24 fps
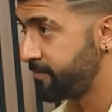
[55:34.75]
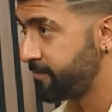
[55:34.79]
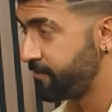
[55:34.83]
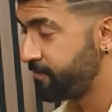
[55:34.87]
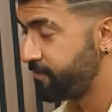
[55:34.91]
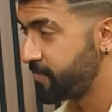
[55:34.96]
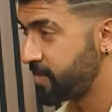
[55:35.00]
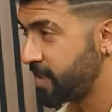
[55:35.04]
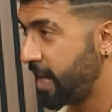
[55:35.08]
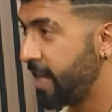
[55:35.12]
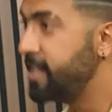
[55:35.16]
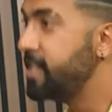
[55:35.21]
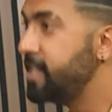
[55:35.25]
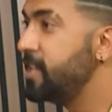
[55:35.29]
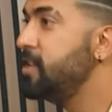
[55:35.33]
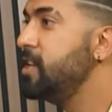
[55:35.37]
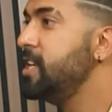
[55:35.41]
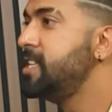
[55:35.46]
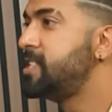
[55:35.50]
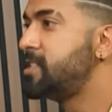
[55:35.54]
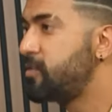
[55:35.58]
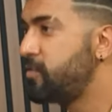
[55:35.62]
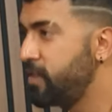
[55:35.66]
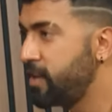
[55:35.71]
And you
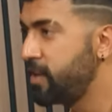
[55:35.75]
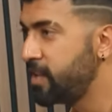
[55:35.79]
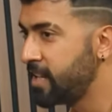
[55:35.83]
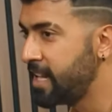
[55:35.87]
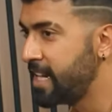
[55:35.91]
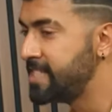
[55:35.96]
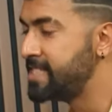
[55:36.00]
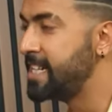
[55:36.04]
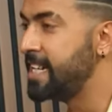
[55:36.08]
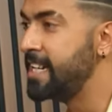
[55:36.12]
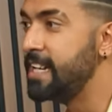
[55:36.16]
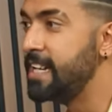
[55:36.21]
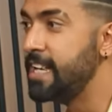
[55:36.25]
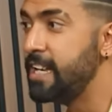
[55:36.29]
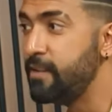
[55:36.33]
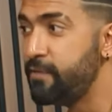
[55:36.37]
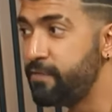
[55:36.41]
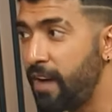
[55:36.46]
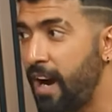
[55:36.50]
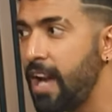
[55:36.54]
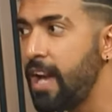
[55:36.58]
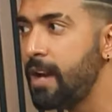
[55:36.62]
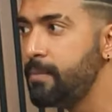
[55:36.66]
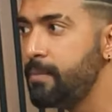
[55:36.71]
need to realize that
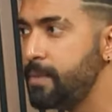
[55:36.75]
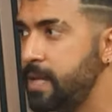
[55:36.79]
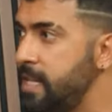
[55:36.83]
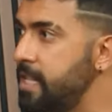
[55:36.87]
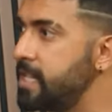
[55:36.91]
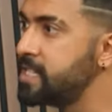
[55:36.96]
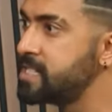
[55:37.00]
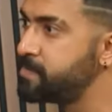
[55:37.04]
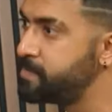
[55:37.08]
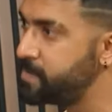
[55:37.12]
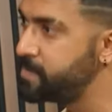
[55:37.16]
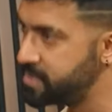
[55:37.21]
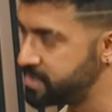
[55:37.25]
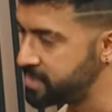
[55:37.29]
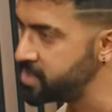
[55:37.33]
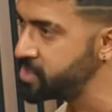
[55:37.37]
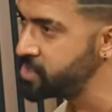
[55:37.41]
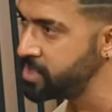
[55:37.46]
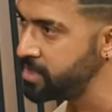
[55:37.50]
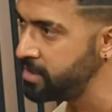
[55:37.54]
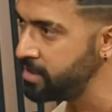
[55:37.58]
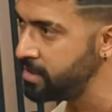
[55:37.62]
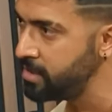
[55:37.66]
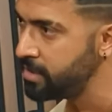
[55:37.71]
if I am in this
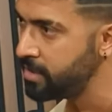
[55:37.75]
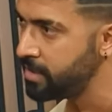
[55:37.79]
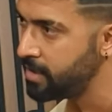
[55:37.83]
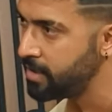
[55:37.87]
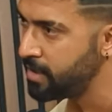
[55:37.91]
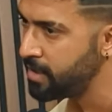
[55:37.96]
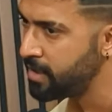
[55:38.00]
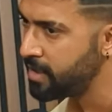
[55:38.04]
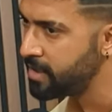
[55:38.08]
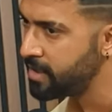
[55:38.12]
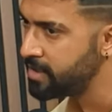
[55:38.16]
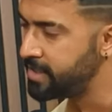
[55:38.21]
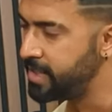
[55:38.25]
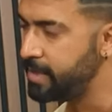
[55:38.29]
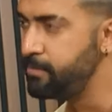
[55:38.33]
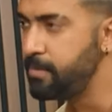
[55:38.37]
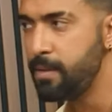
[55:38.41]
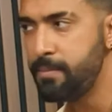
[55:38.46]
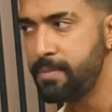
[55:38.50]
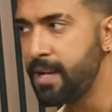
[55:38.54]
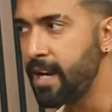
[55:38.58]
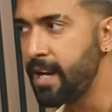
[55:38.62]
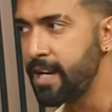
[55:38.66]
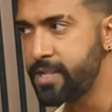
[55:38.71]
position, then
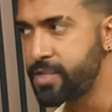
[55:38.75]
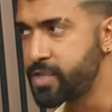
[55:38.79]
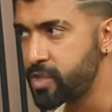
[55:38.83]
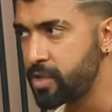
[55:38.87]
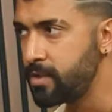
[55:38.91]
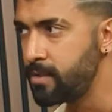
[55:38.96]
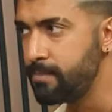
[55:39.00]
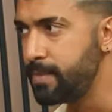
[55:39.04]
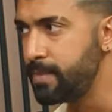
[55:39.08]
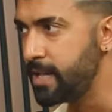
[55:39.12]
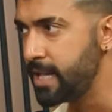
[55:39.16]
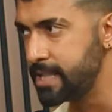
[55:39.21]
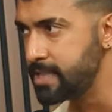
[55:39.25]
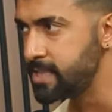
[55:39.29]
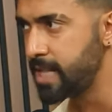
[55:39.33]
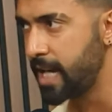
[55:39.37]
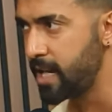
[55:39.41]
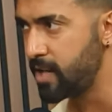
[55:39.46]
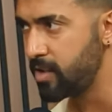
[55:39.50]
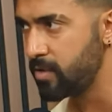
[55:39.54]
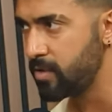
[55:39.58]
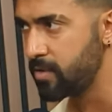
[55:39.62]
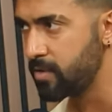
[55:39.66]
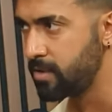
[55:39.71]
maybe I shouldn't be
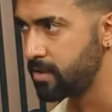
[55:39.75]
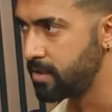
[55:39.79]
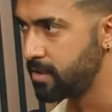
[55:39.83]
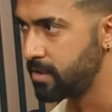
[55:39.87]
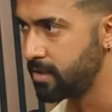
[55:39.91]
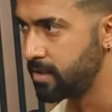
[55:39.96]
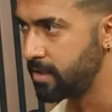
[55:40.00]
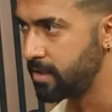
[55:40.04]
entitled.